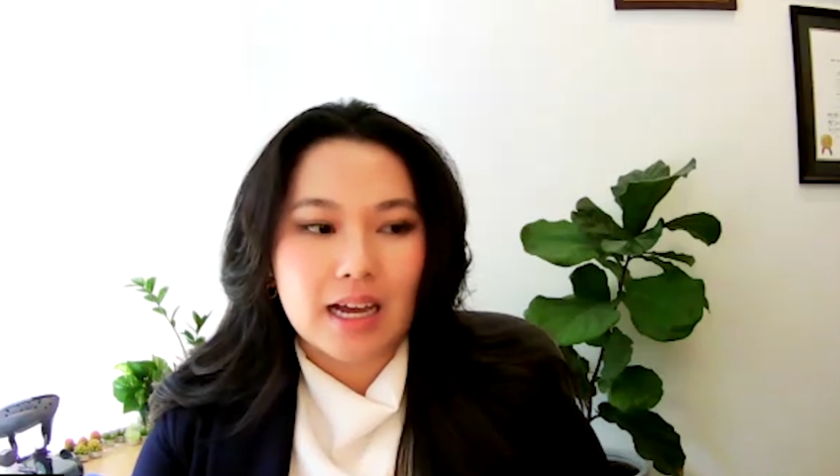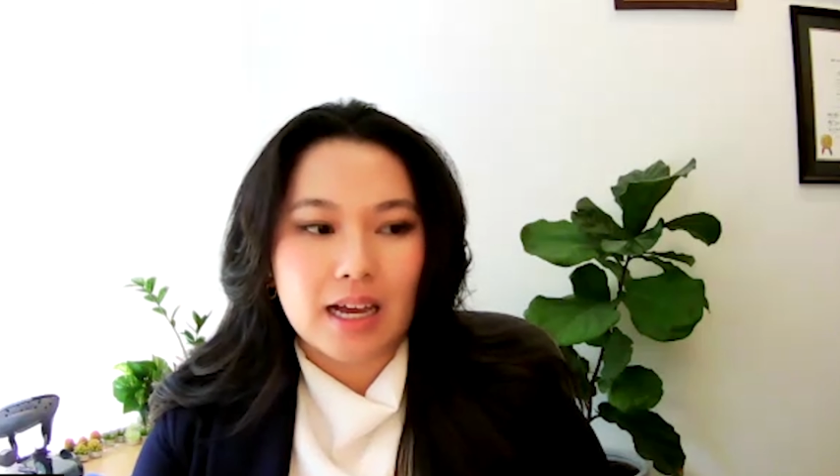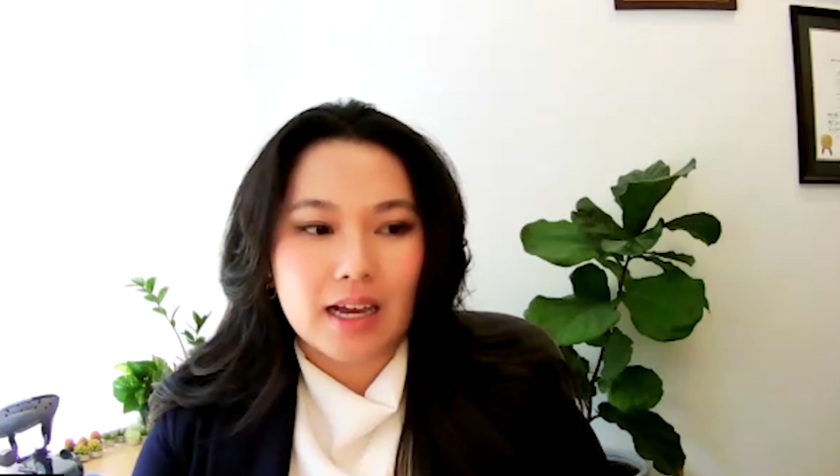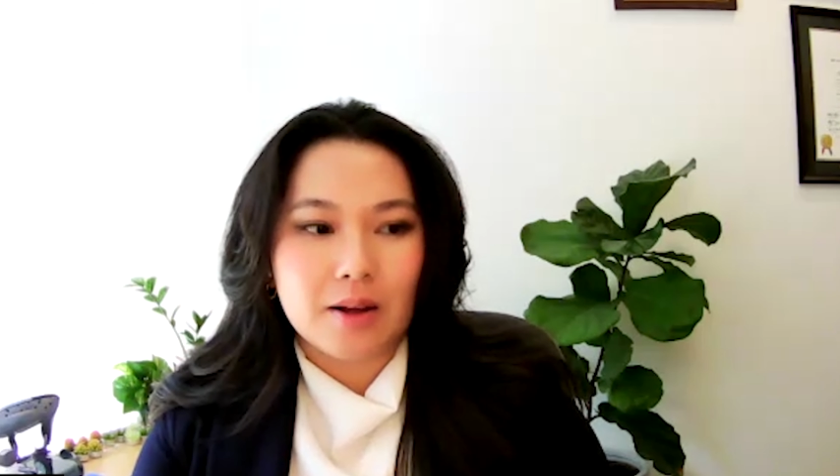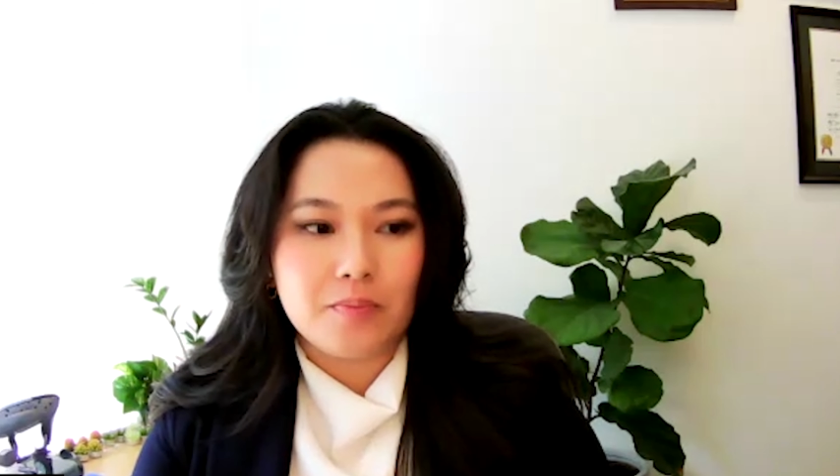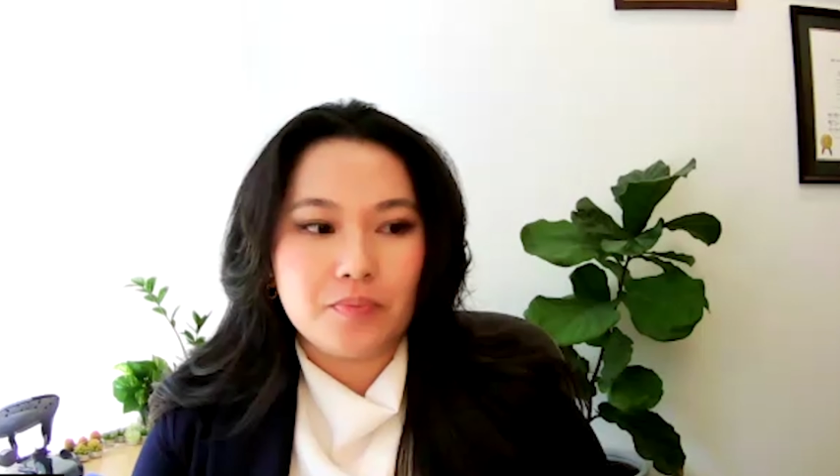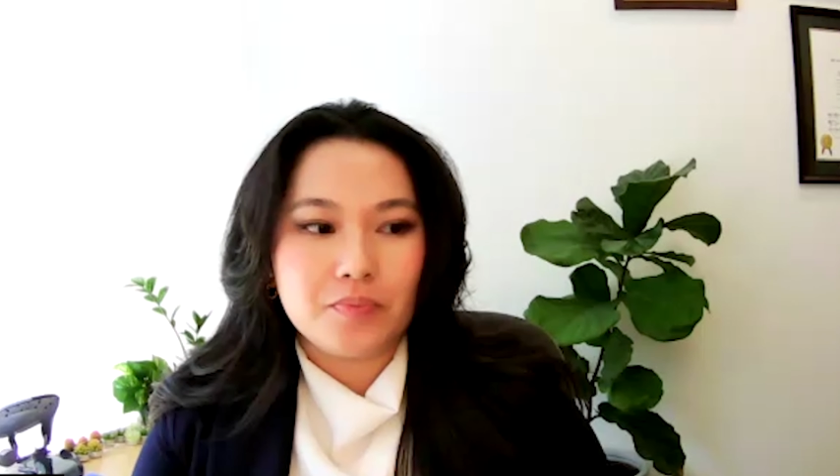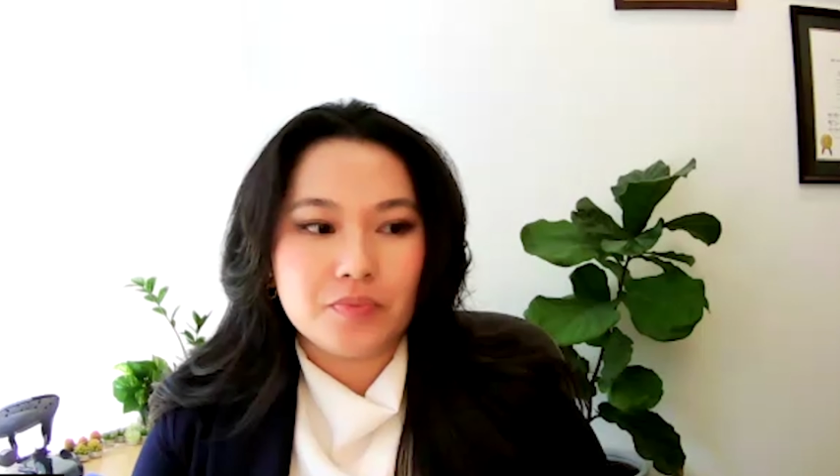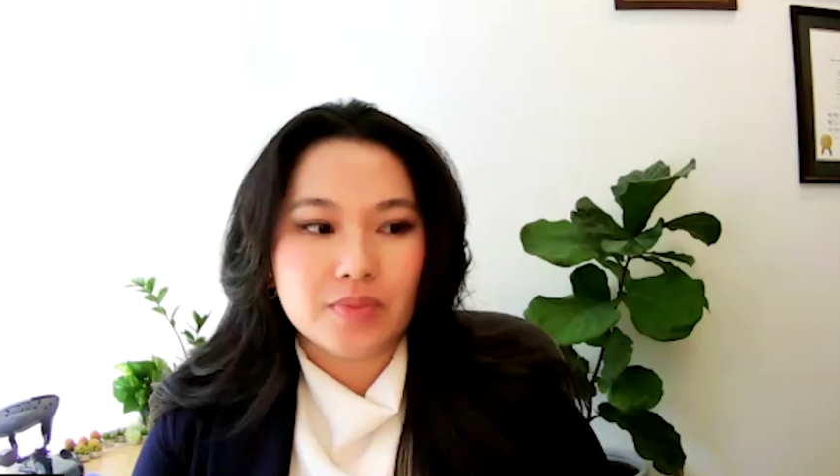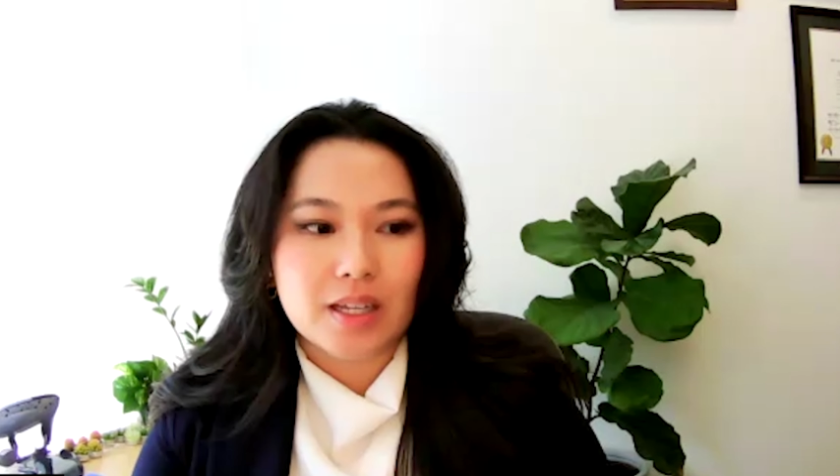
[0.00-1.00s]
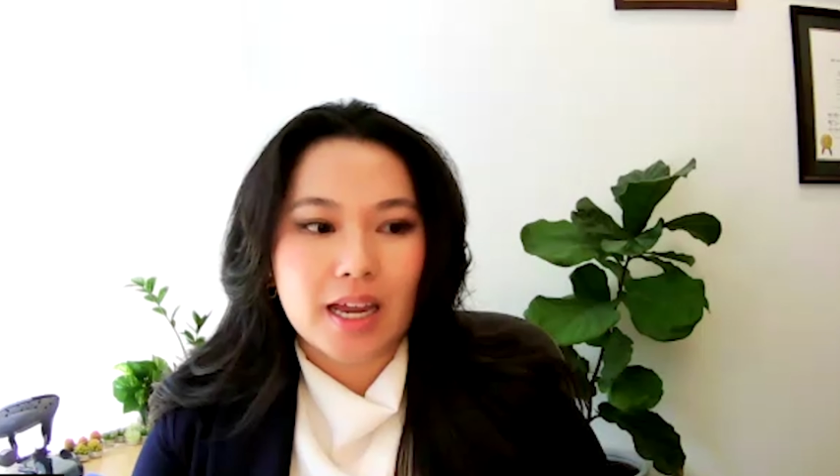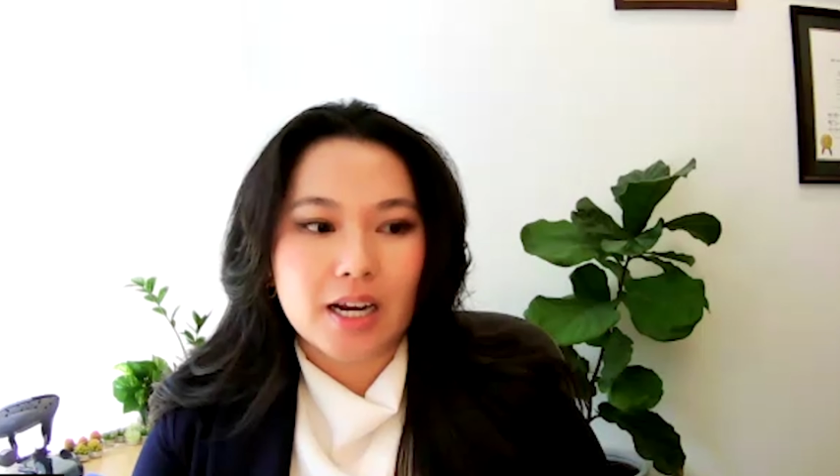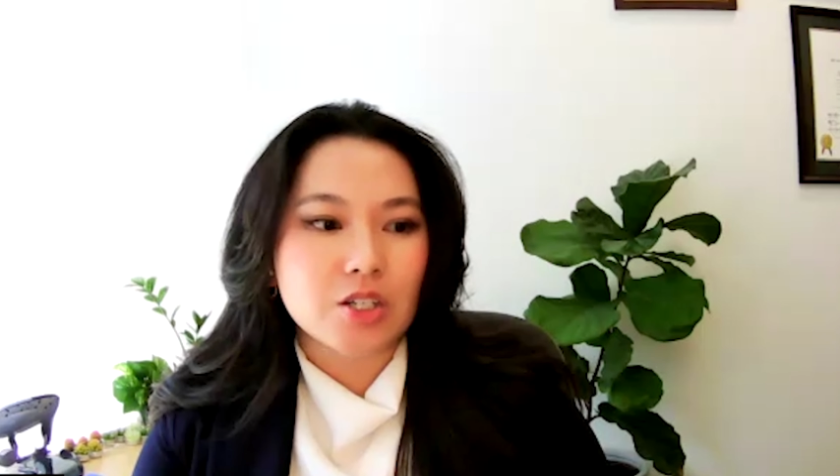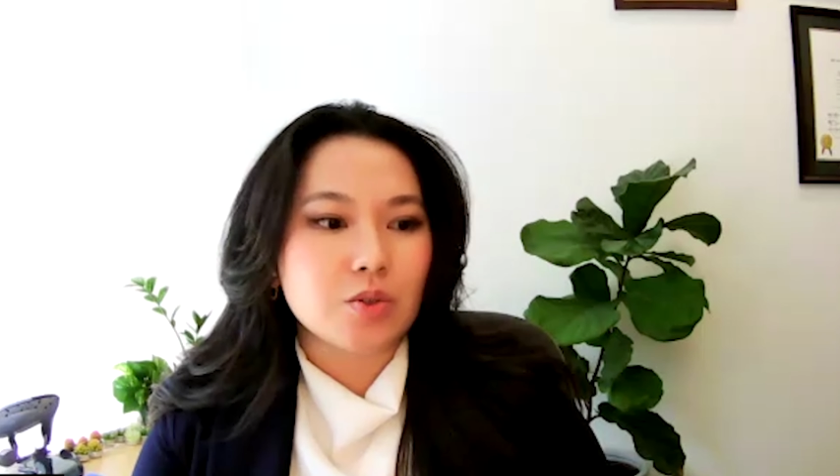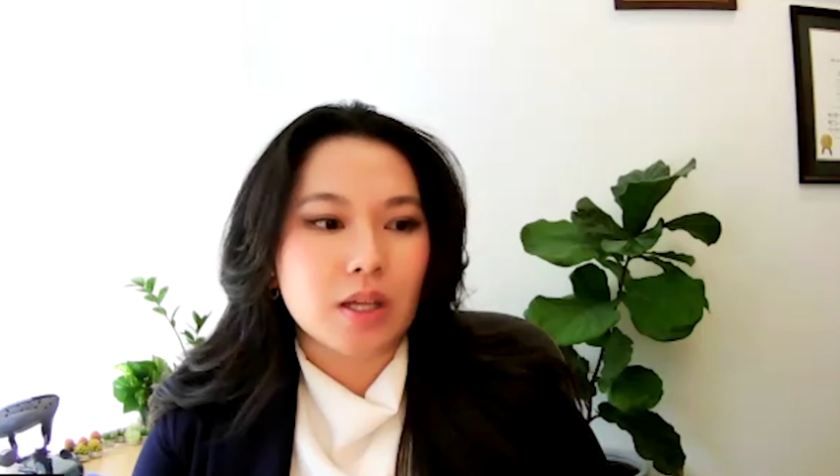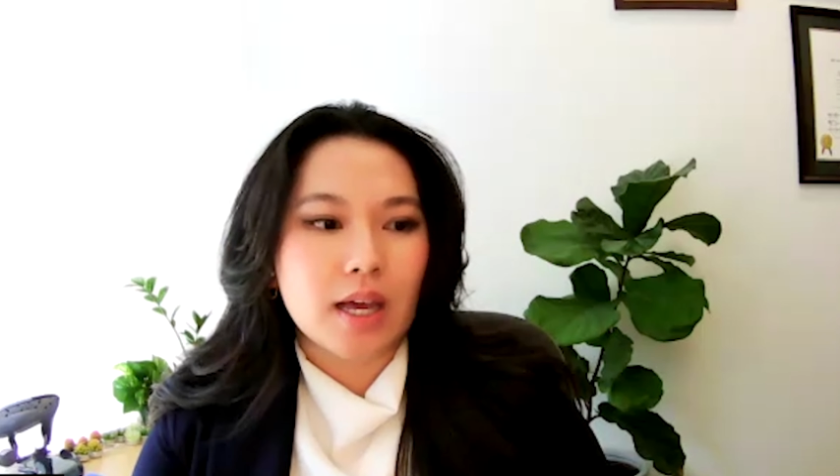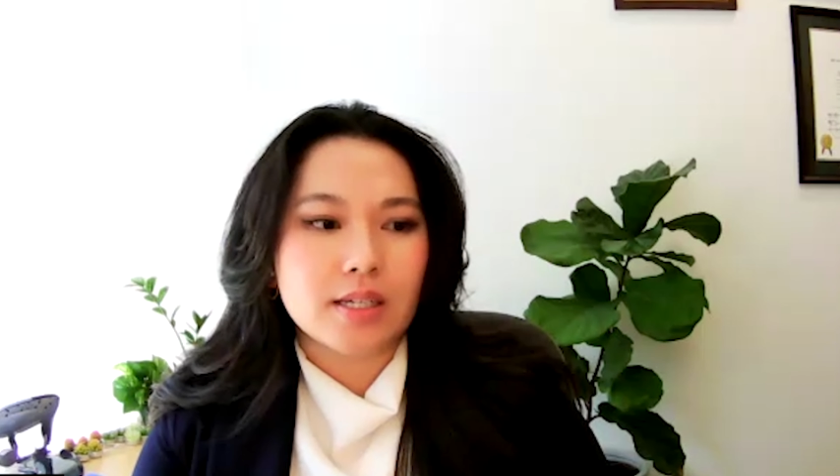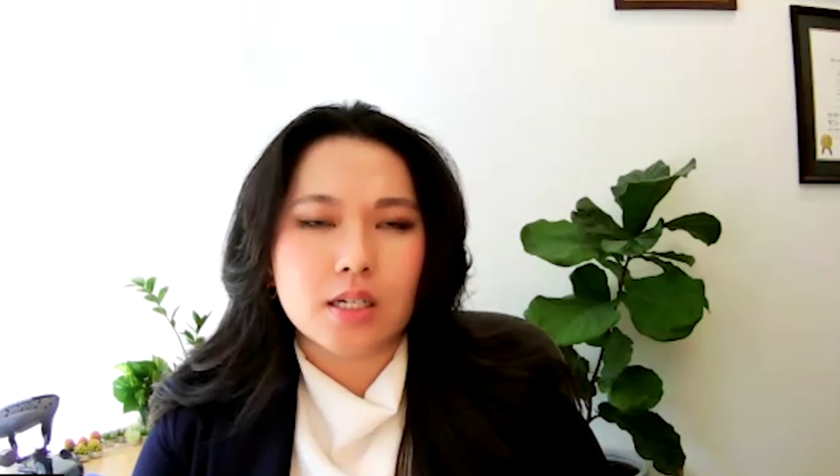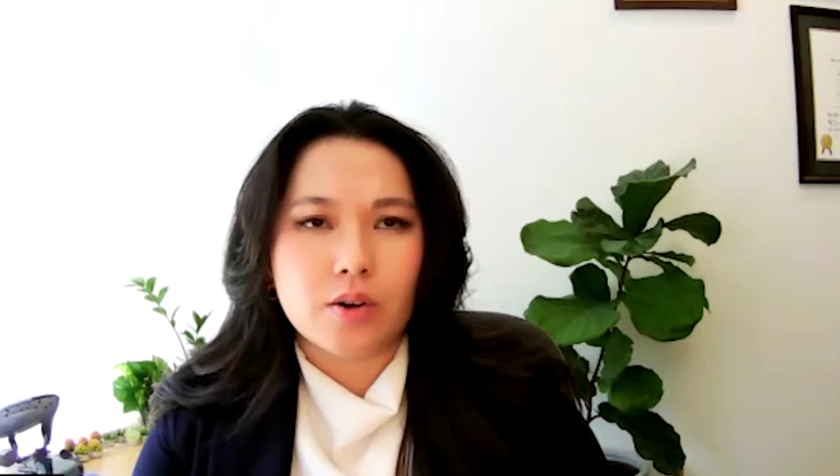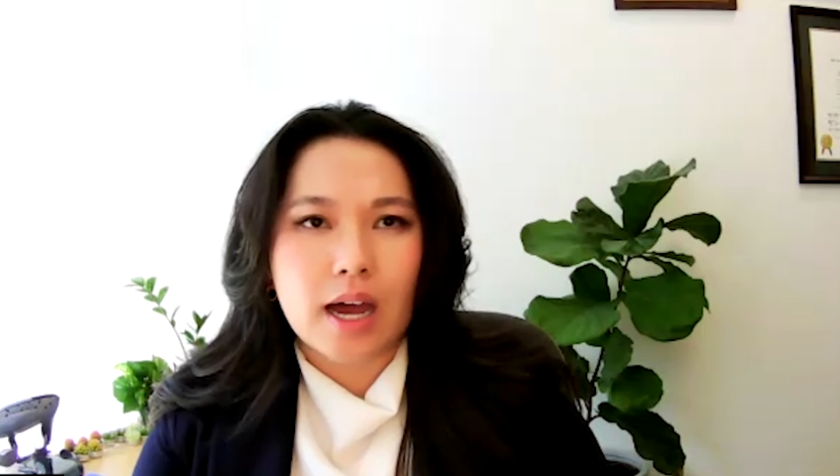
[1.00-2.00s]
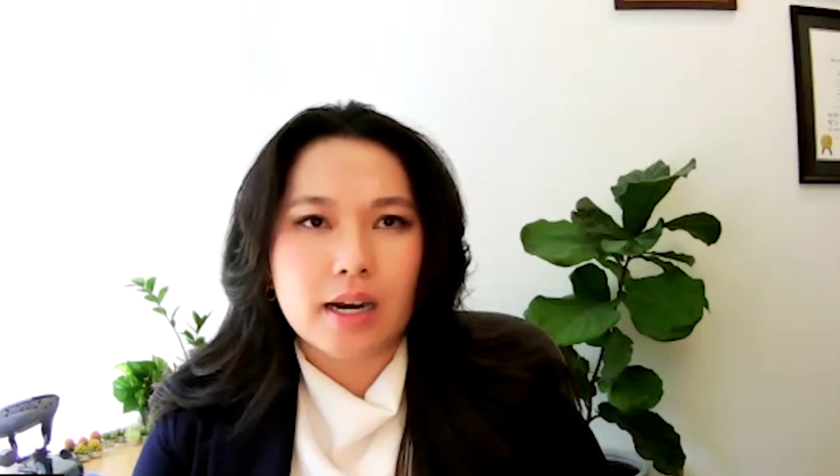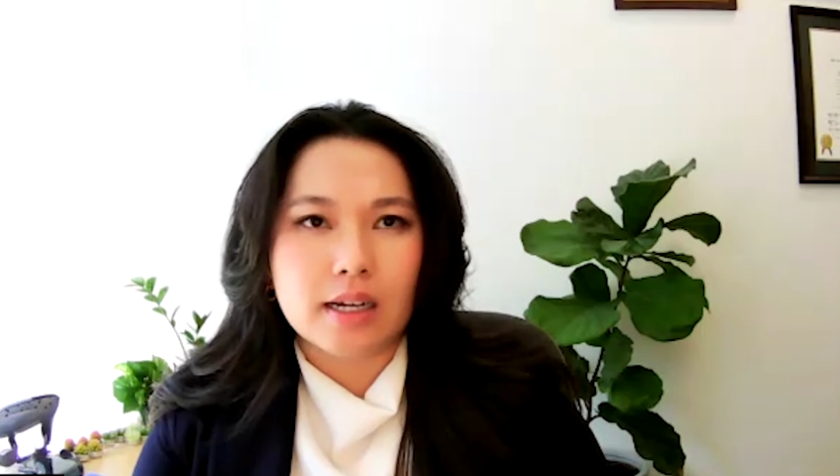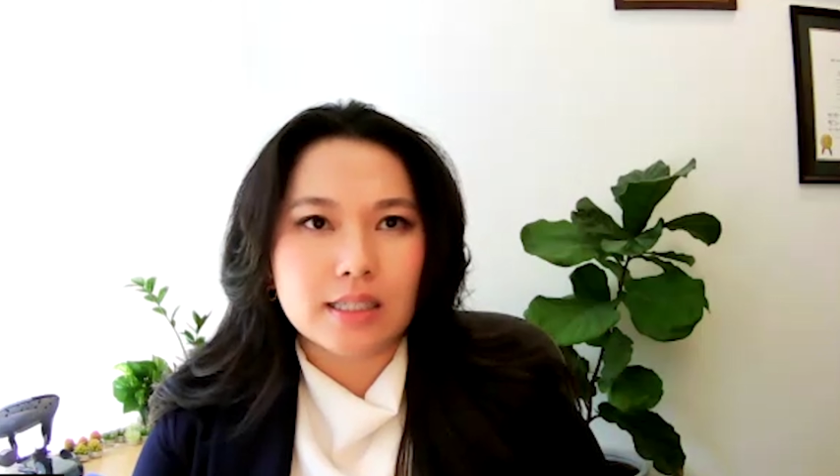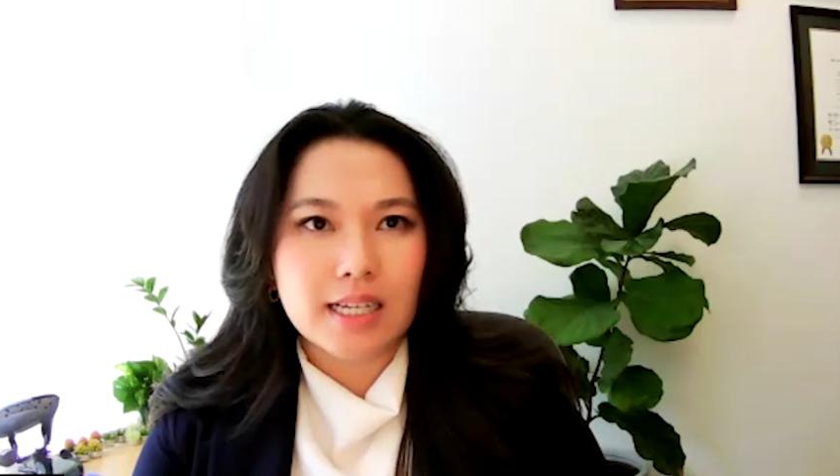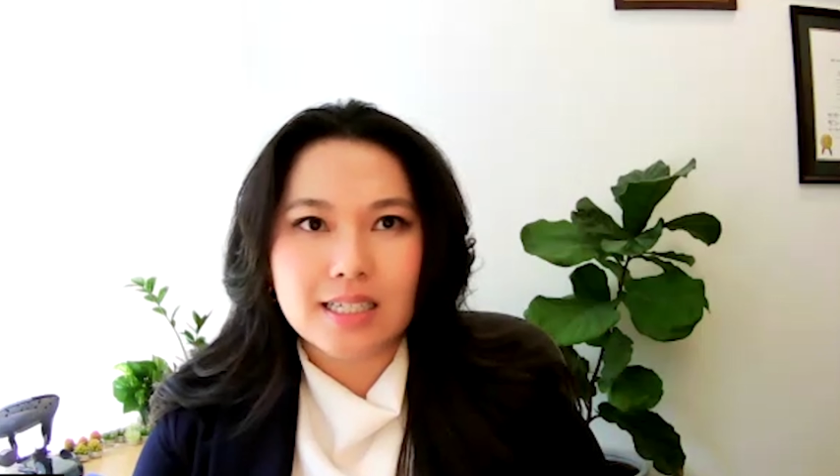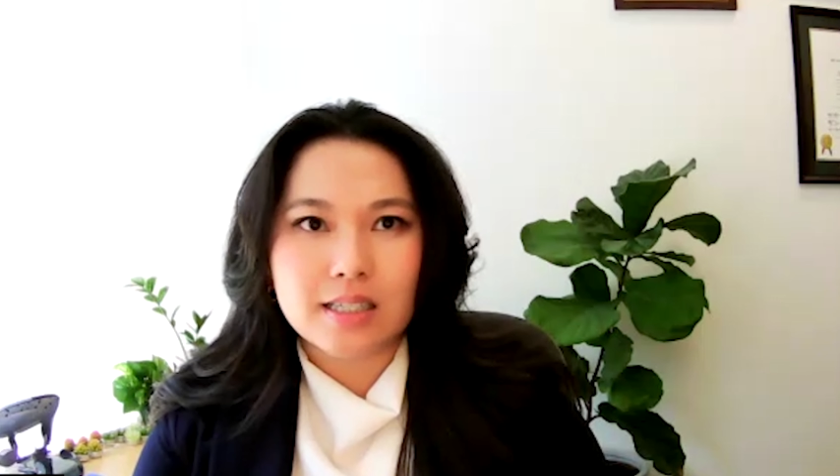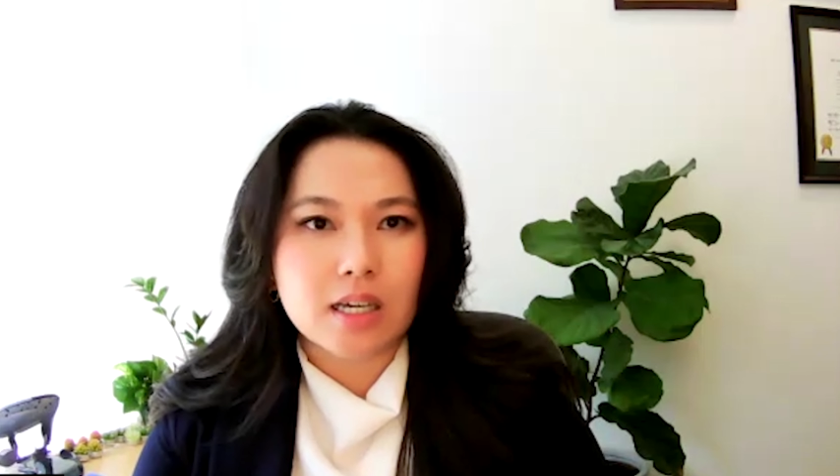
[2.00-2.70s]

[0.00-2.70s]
Um, and I just realized, you know, it kind of clicked.